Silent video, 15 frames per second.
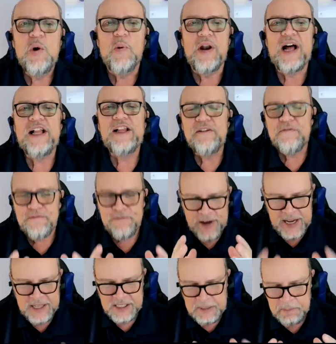When I
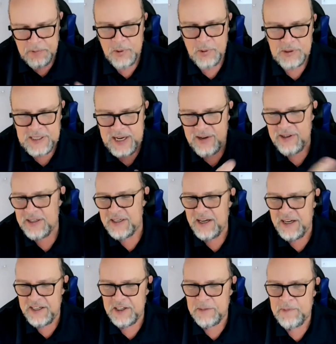finally broke down and
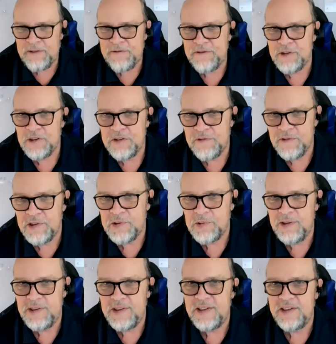hired my first
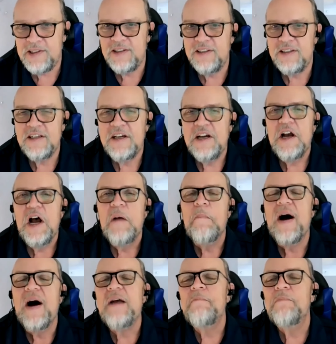virtual assistant,
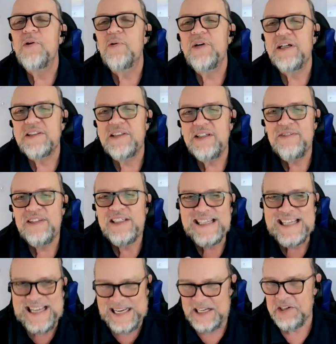my
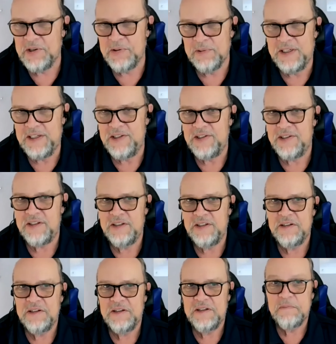productivity increased.
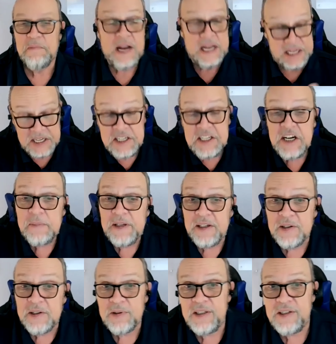My income
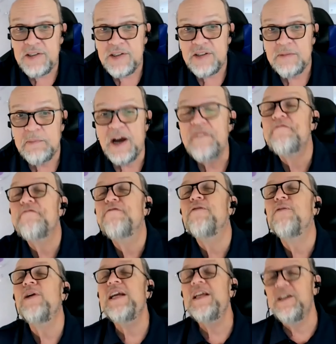increased. My
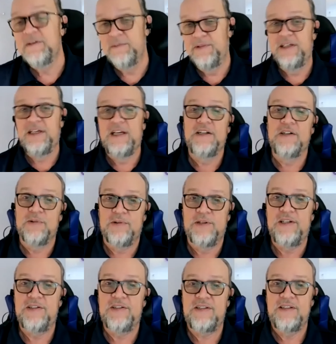freedom
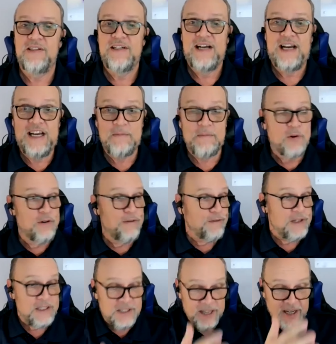increased. I had more
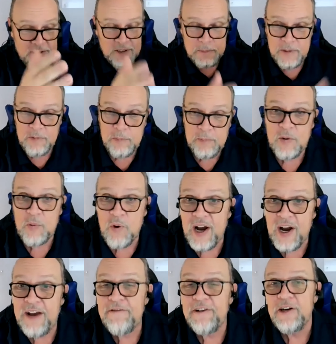free time to spend with my
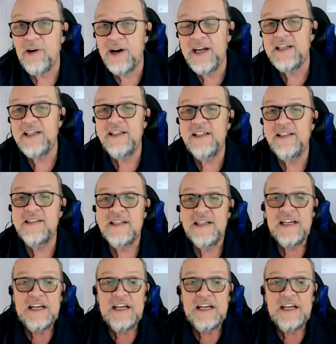wife and grandkids.